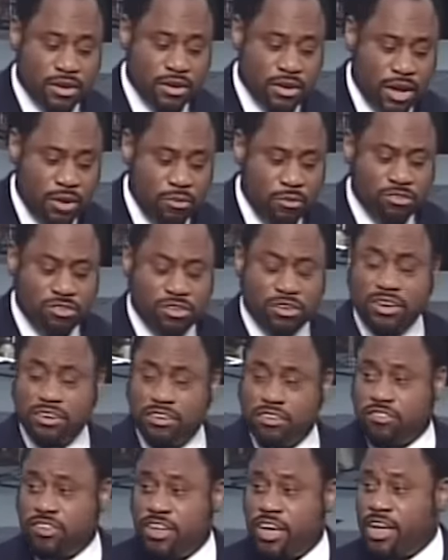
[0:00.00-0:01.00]
Now, I want you to
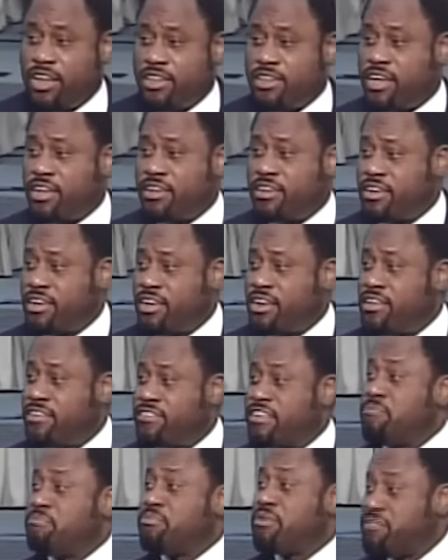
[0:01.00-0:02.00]
understand that it is
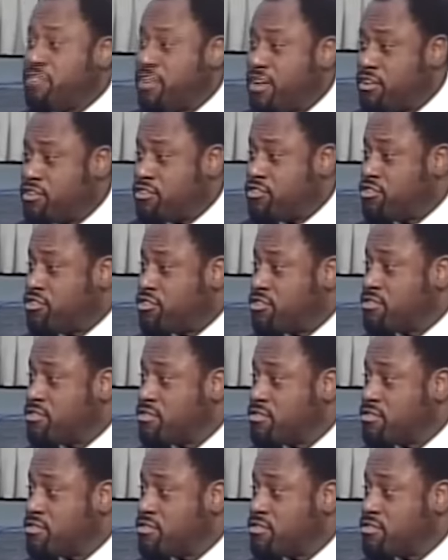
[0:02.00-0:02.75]
a privilege.